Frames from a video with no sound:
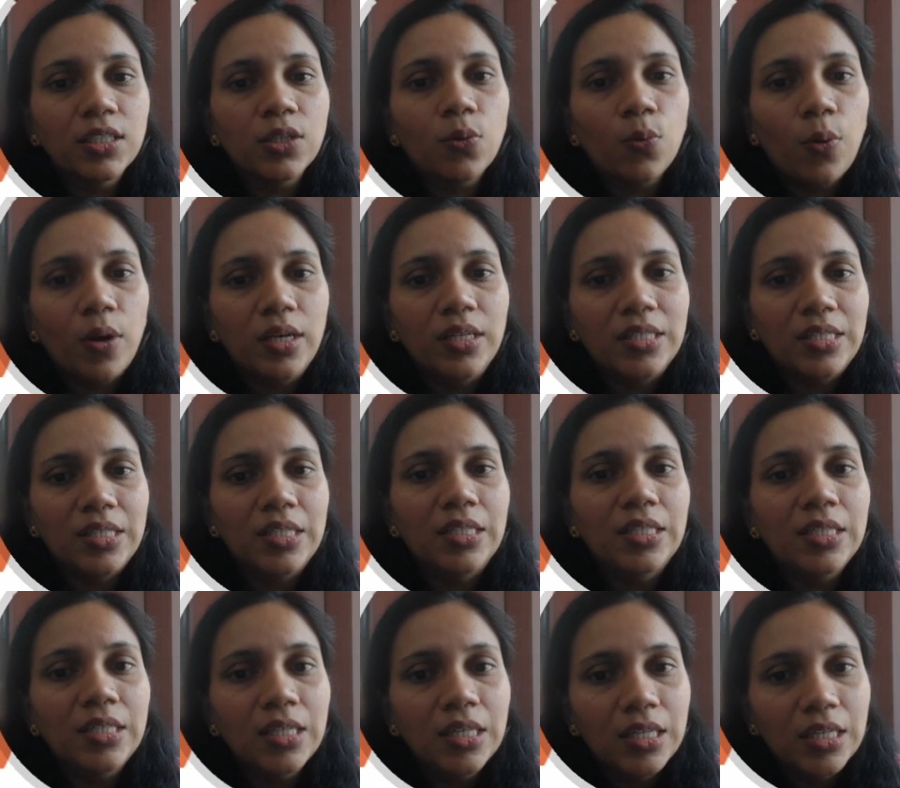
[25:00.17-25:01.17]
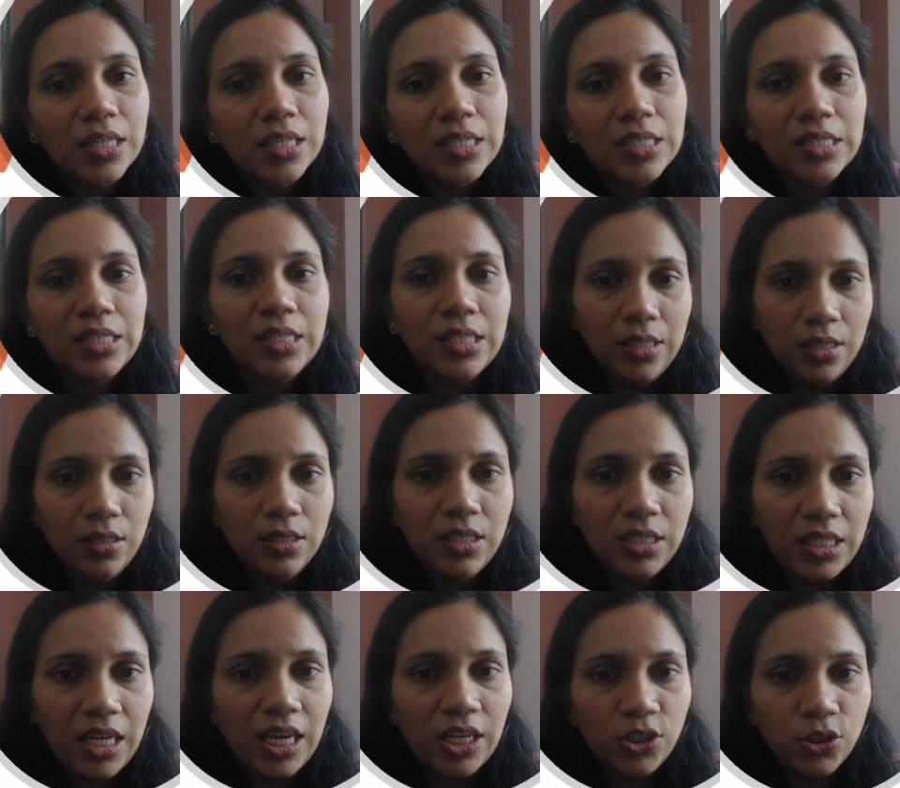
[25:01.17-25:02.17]
the quiescent
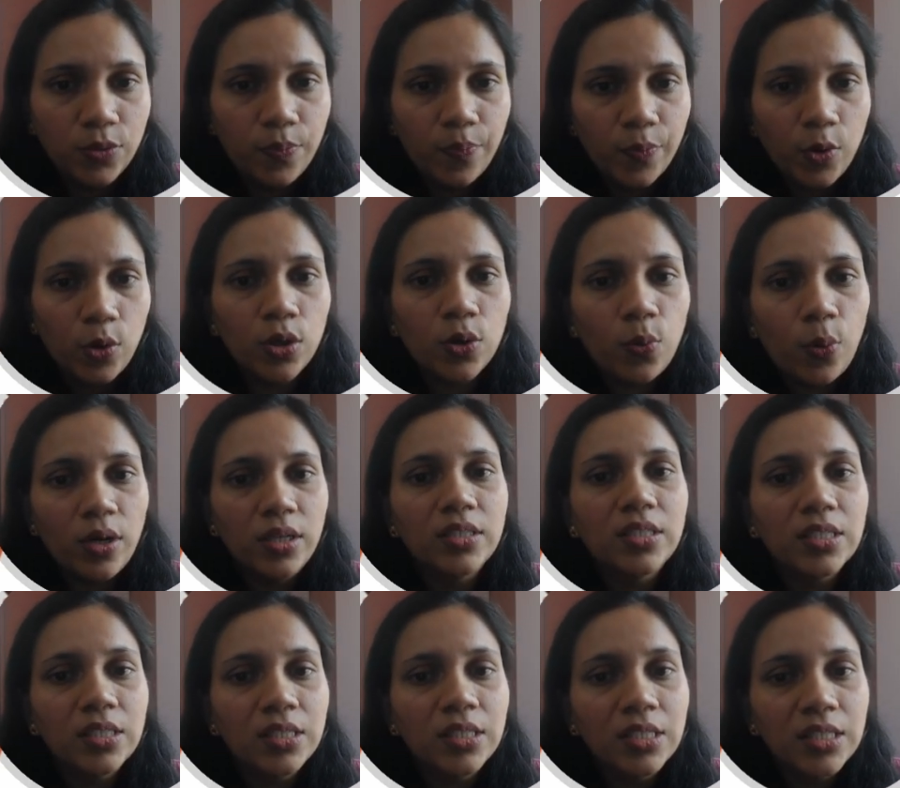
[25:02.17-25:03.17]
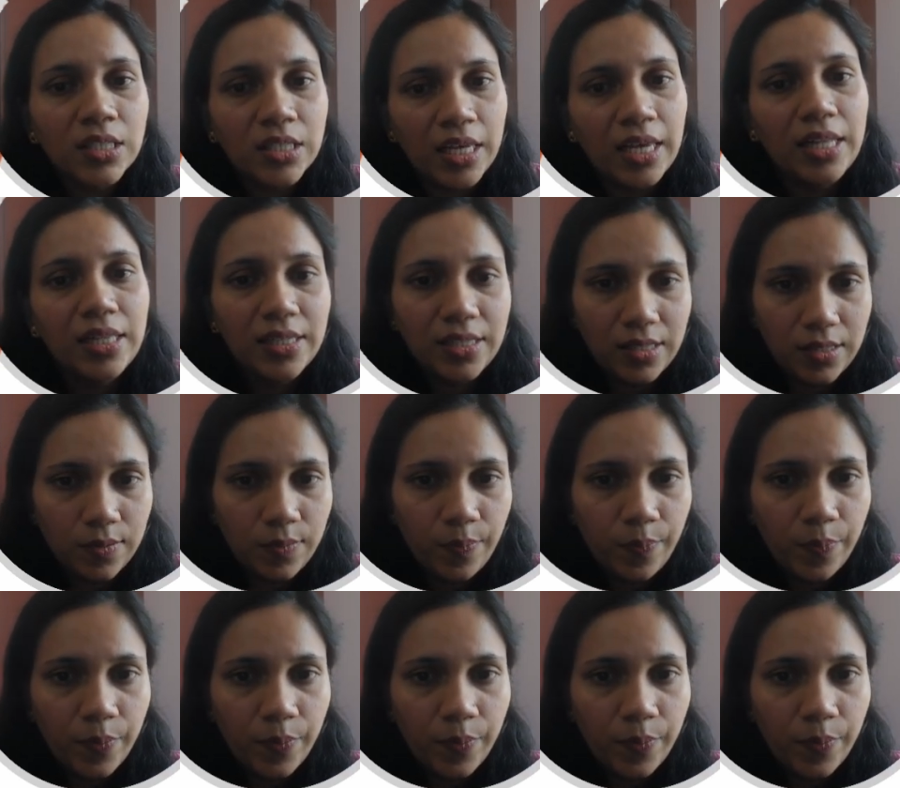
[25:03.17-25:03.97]
stage or the quiescent cells.